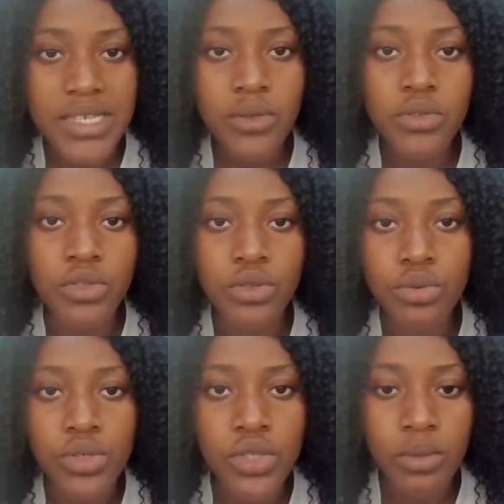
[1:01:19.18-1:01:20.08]
I want to show
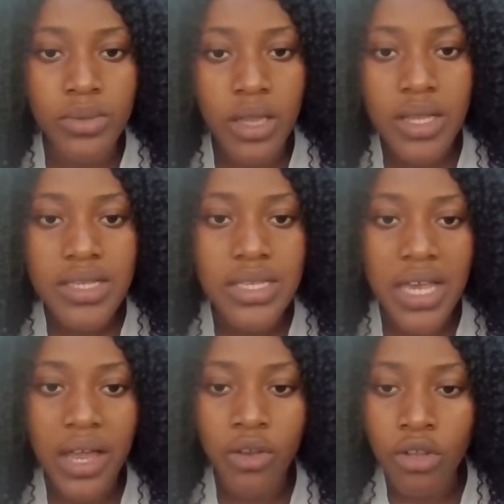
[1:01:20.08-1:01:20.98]
you something.
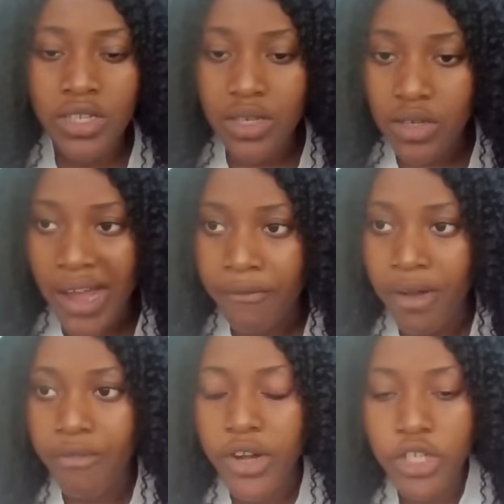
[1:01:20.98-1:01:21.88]
I've
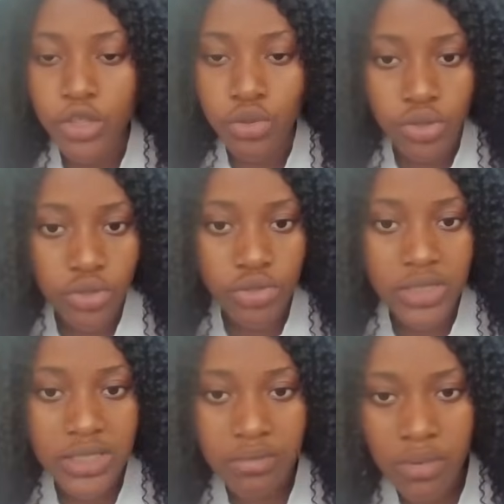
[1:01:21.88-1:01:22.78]
already showed you
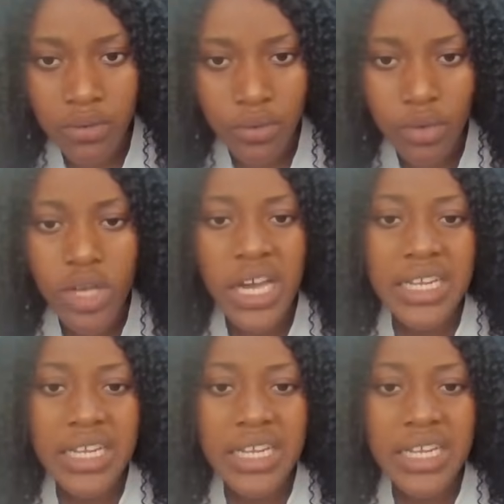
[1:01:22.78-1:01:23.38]
this thing before.